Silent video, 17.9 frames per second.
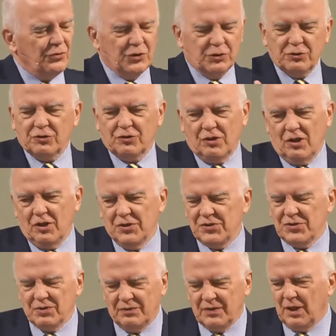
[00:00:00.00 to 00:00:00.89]
the
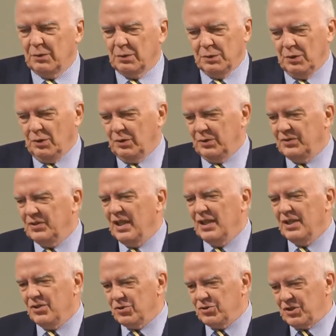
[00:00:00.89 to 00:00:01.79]
cross of our Lord
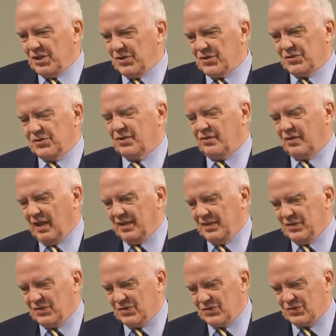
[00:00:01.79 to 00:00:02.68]
Jesus
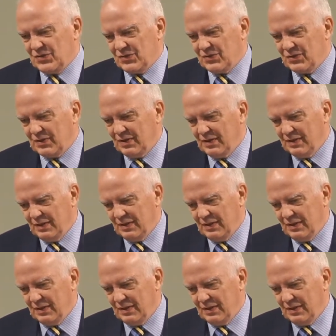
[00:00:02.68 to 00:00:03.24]
Christ.